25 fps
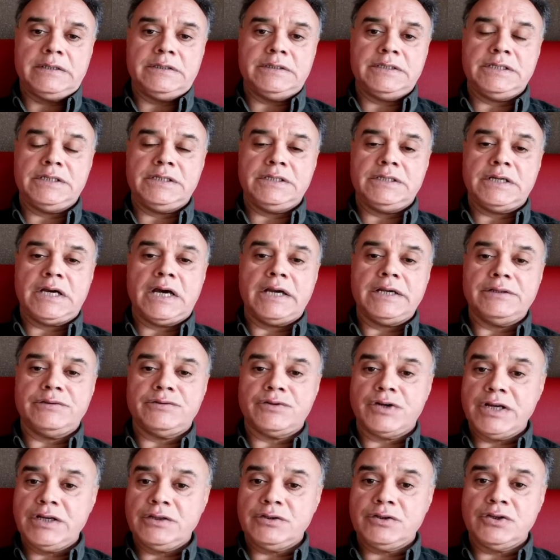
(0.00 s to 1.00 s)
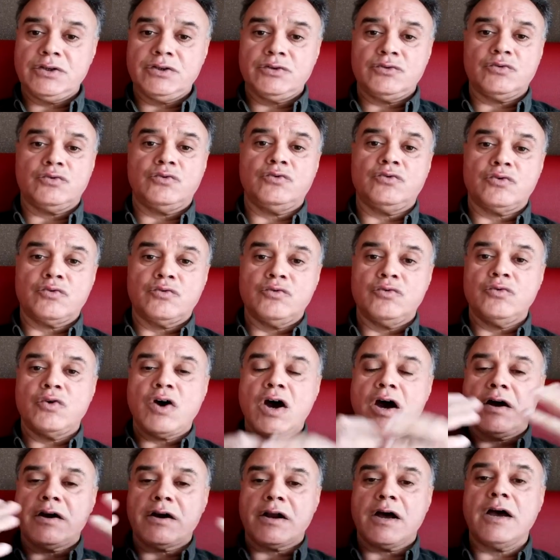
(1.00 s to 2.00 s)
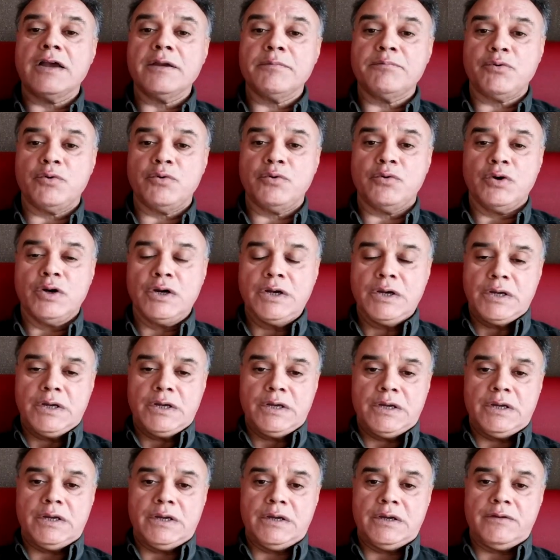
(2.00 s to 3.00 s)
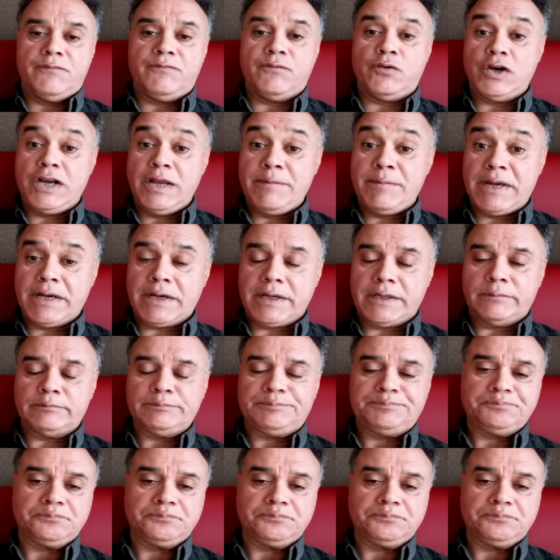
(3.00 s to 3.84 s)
dehydrated or who are hypovolemic.